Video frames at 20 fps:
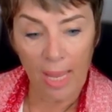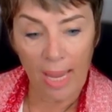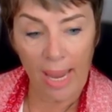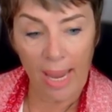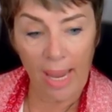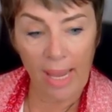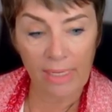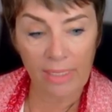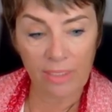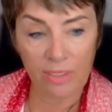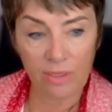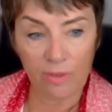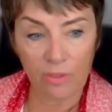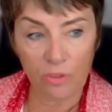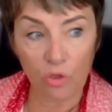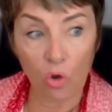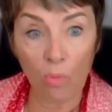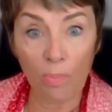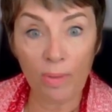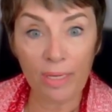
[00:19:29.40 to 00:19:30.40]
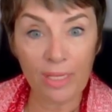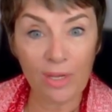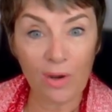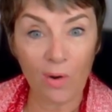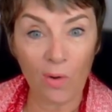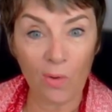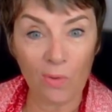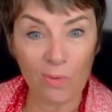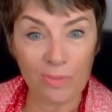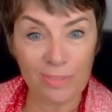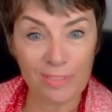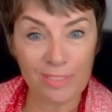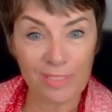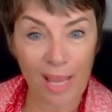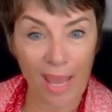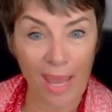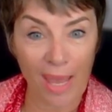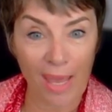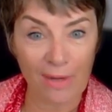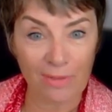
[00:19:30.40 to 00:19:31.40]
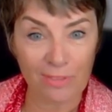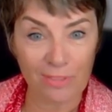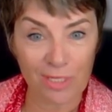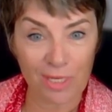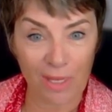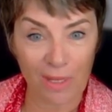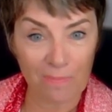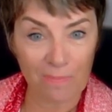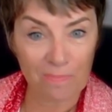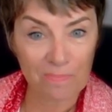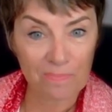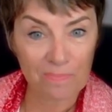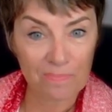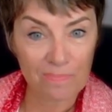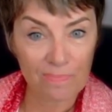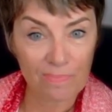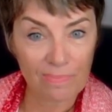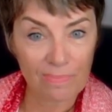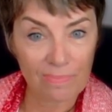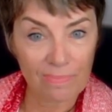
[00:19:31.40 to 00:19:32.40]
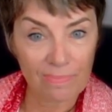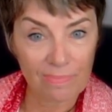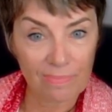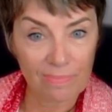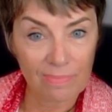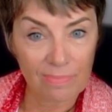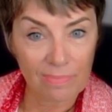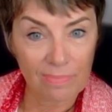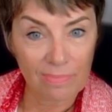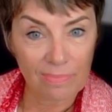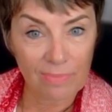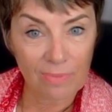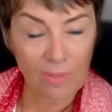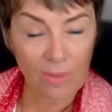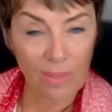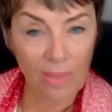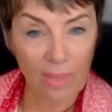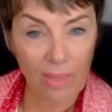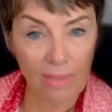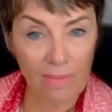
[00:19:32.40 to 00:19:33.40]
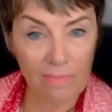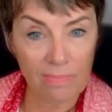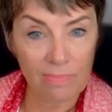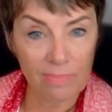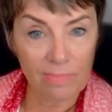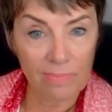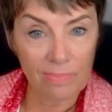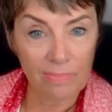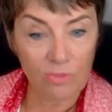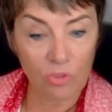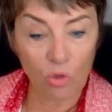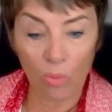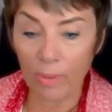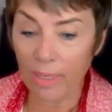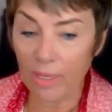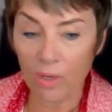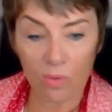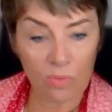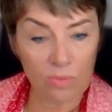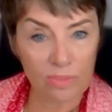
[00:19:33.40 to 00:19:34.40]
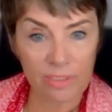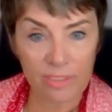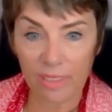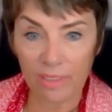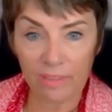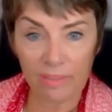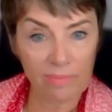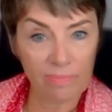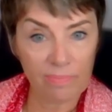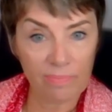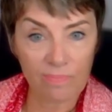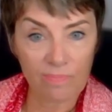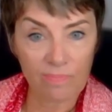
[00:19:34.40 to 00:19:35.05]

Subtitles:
And nobody owns energy. Okay? Nobody owns it.